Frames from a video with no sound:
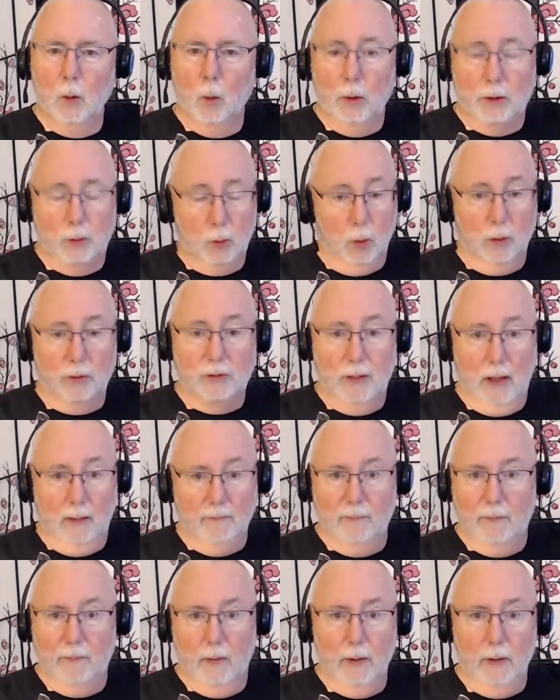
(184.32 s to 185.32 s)
which works
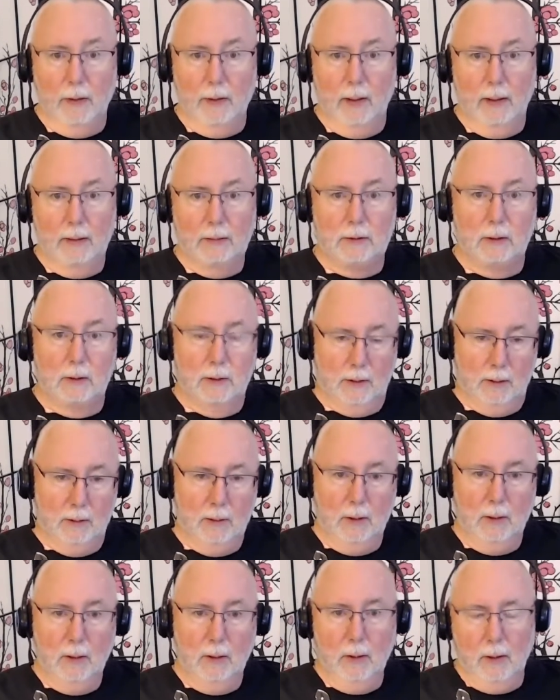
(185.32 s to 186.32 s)
out very nicely.
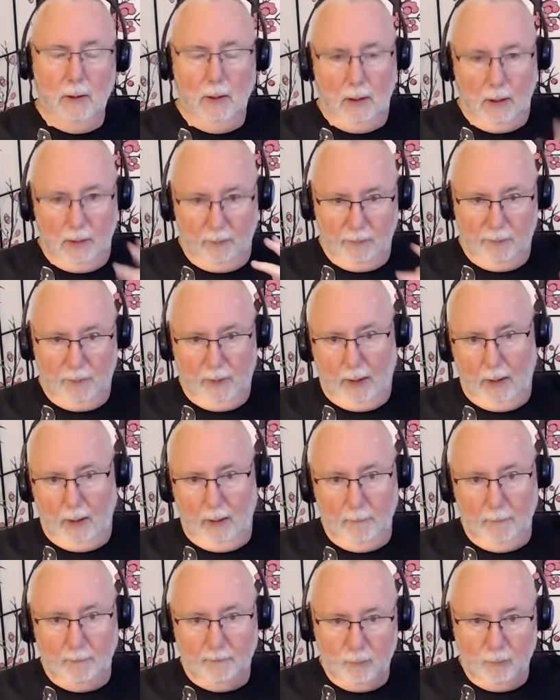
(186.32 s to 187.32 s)
If
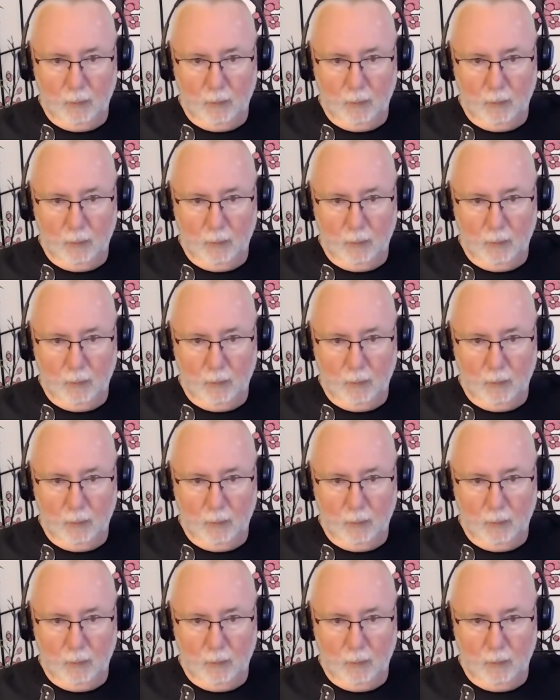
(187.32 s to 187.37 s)
they